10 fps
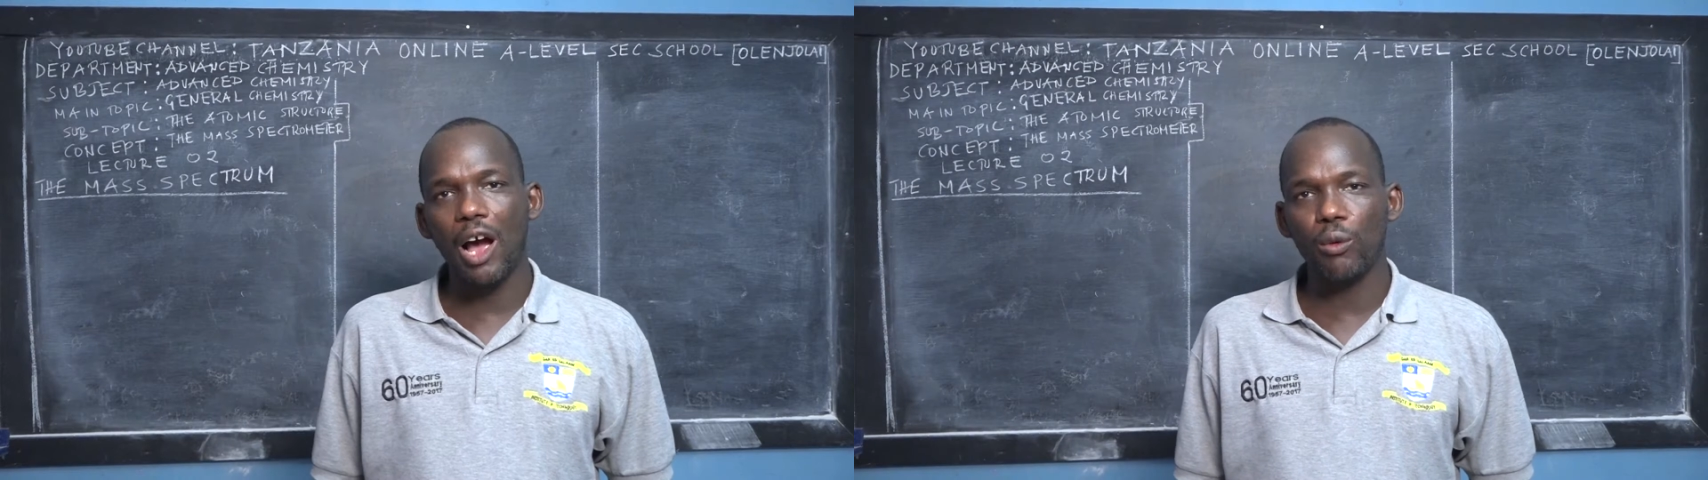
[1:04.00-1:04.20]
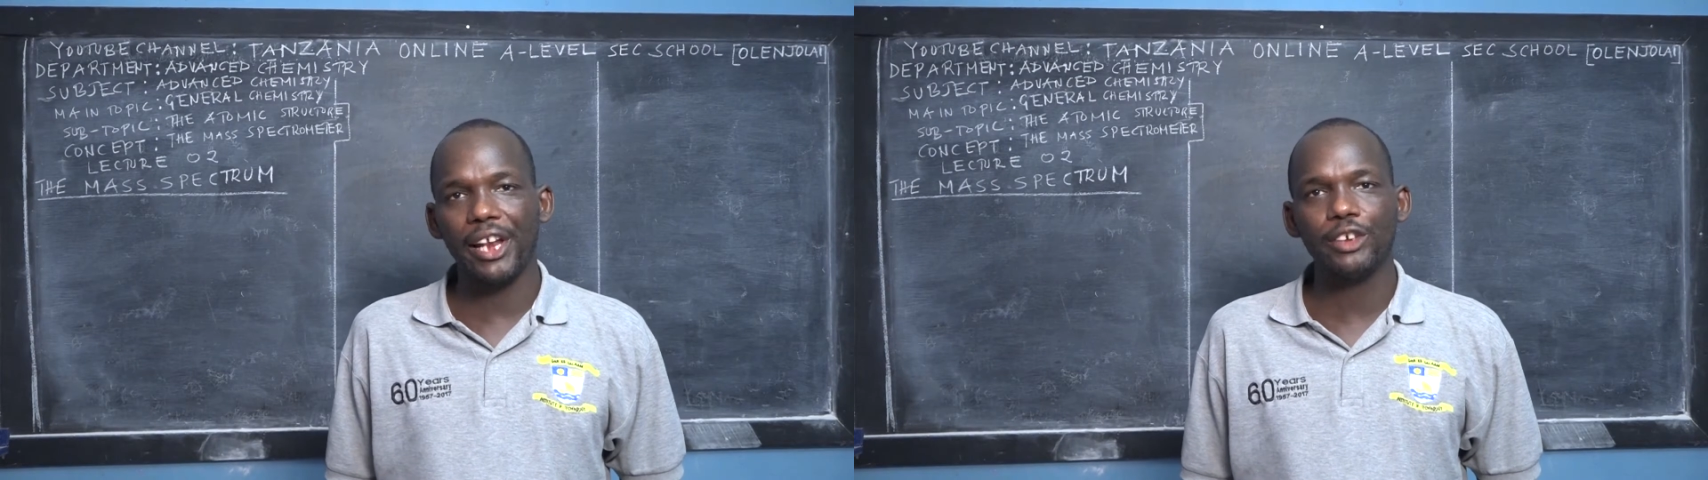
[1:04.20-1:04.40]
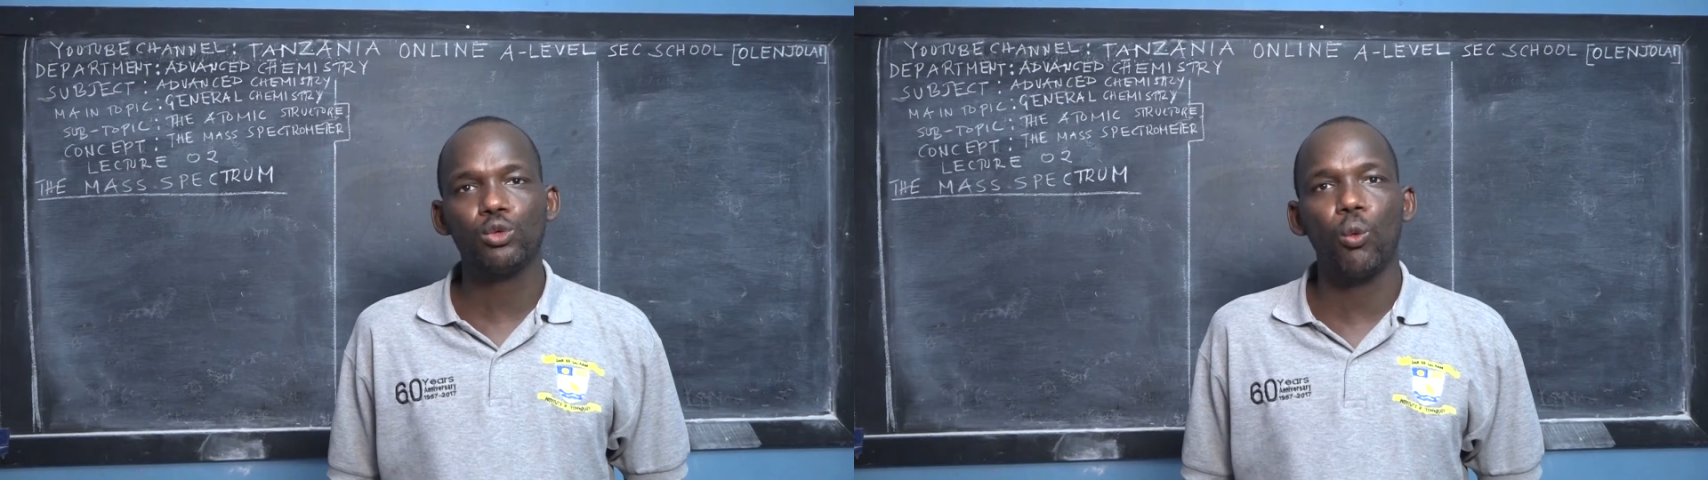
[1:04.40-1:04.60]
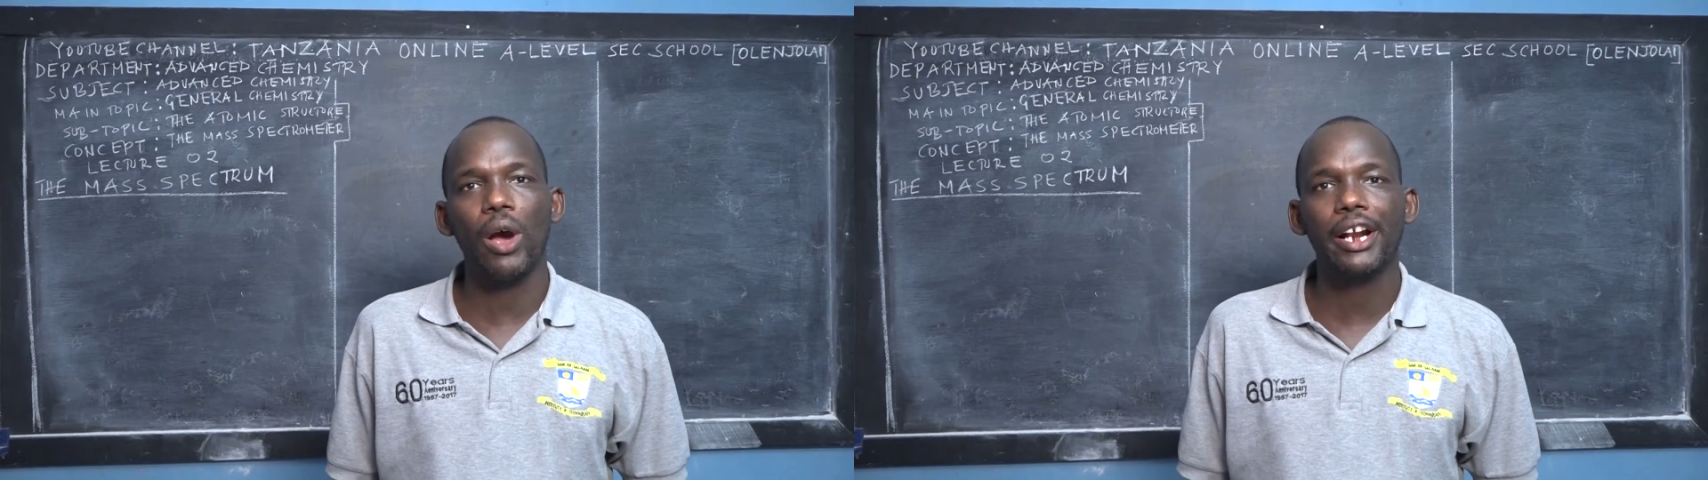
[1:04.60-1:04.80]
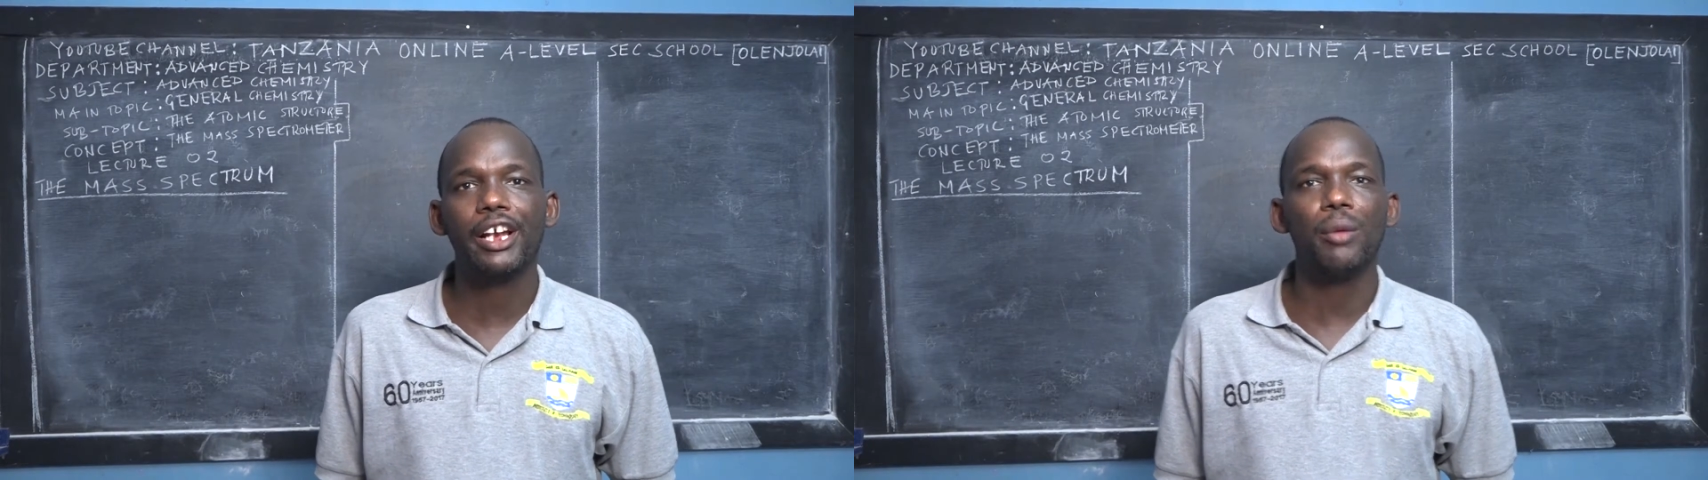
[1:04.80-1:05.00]
would like to
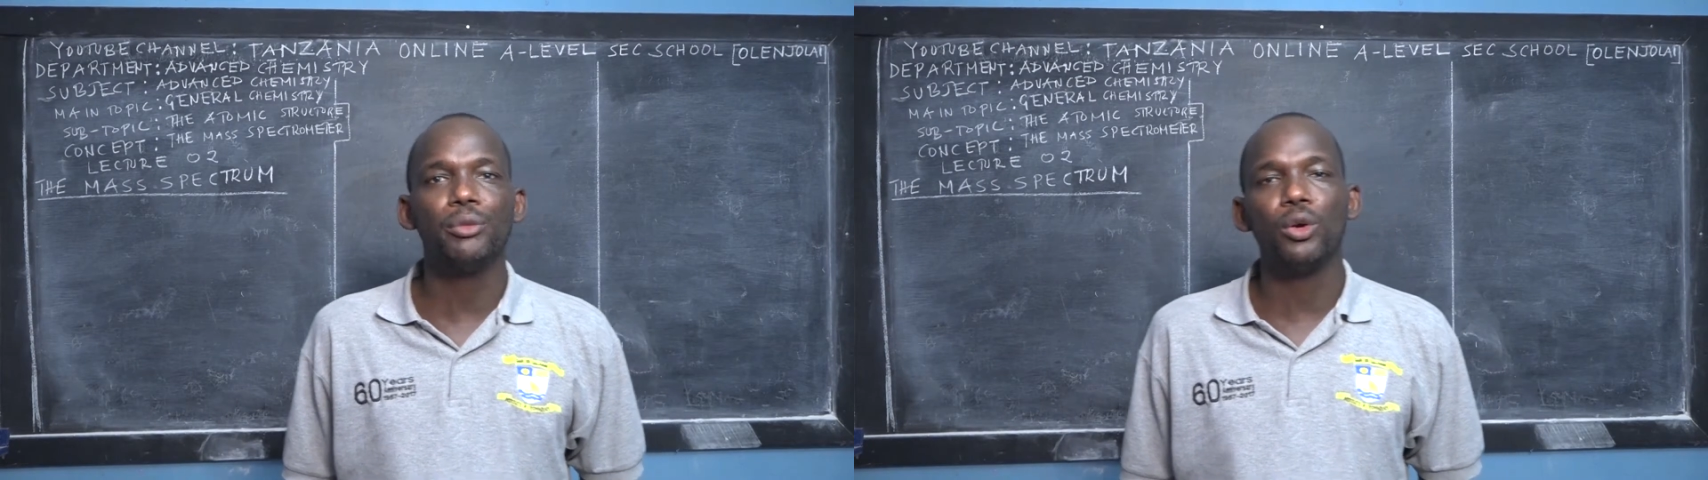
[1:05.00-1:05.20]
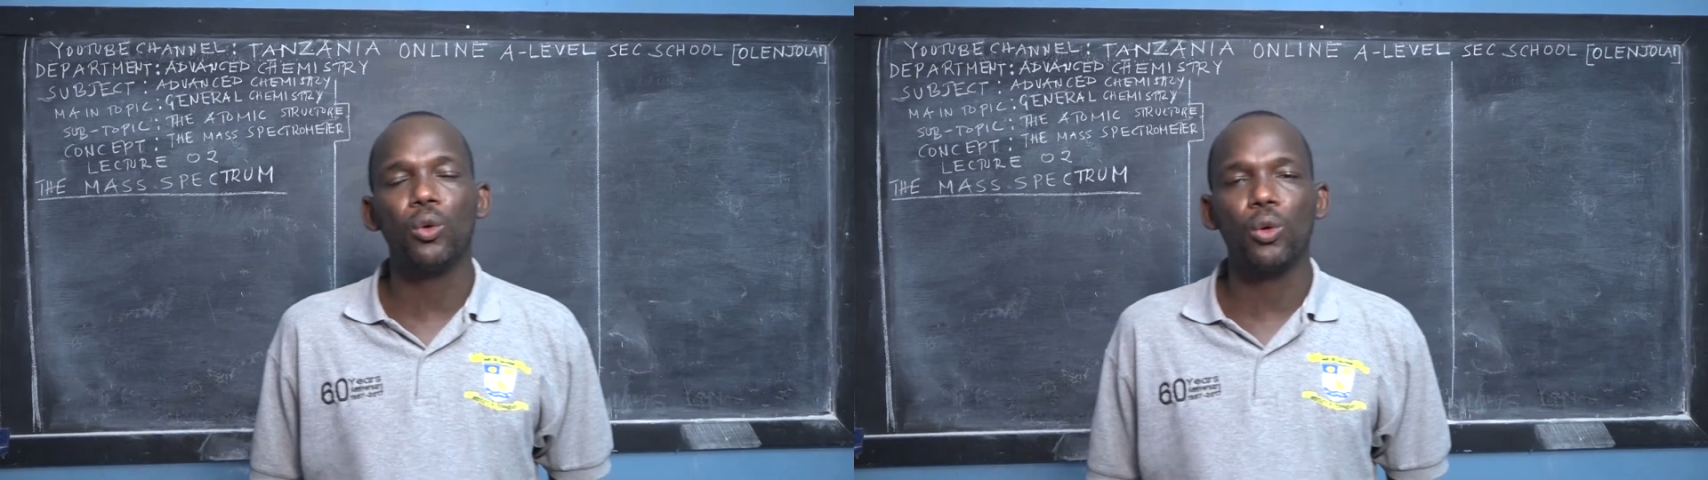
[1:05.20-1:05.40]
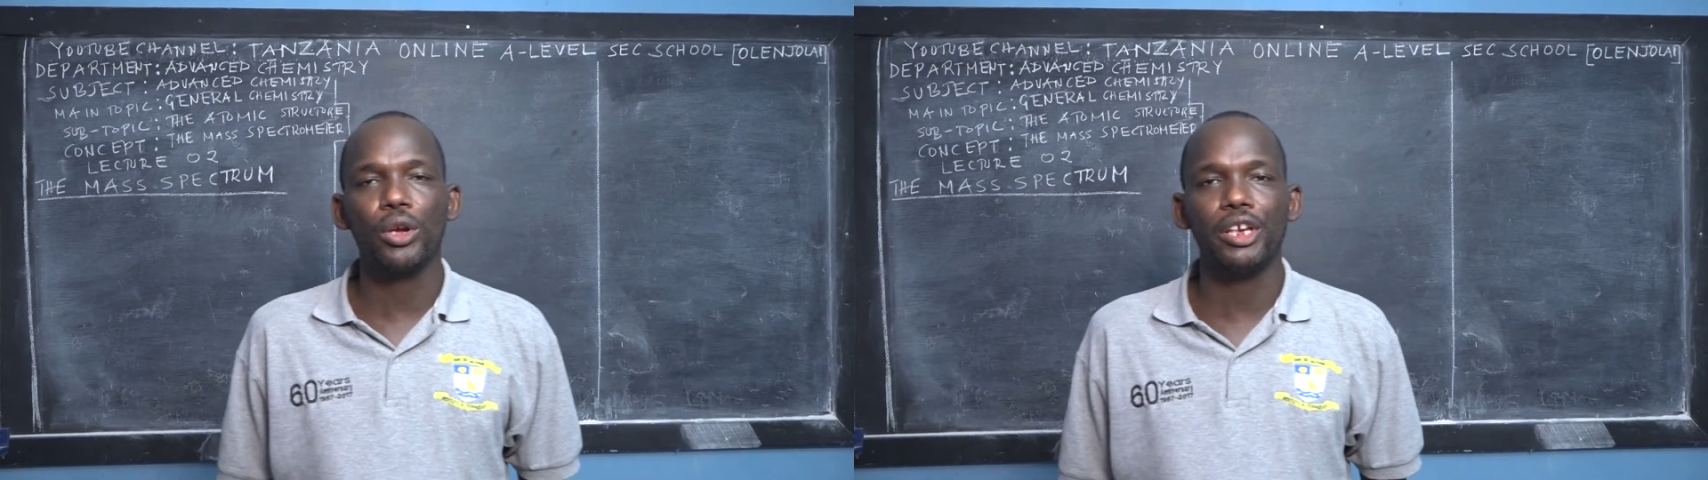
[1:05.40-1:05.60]
welcome you